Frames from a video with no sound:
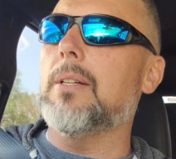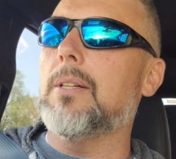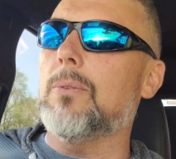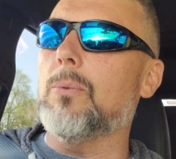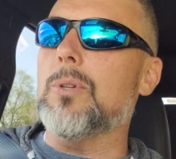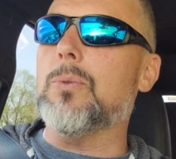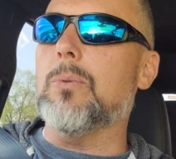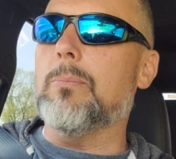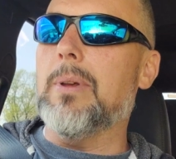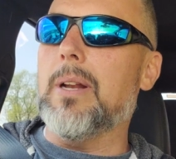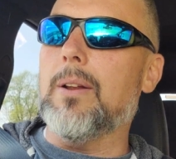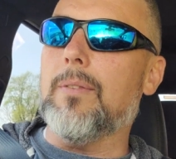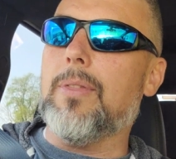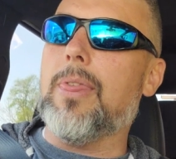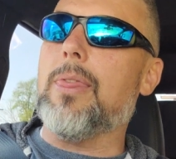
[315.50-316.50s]
which would have been
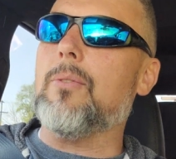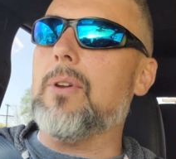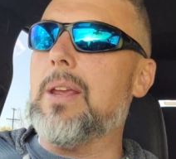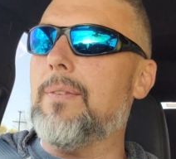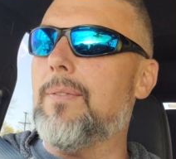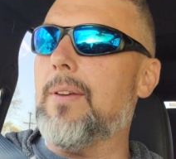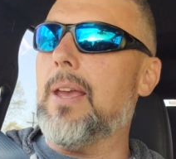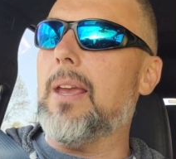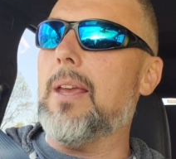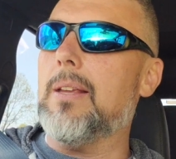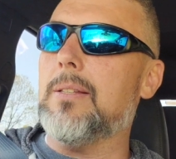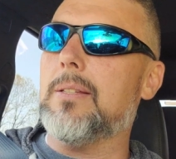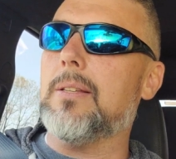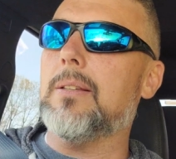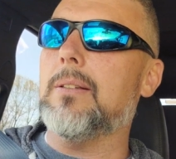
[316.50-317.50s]
a
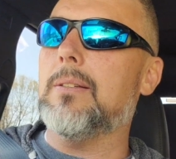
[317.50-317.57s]
3-phase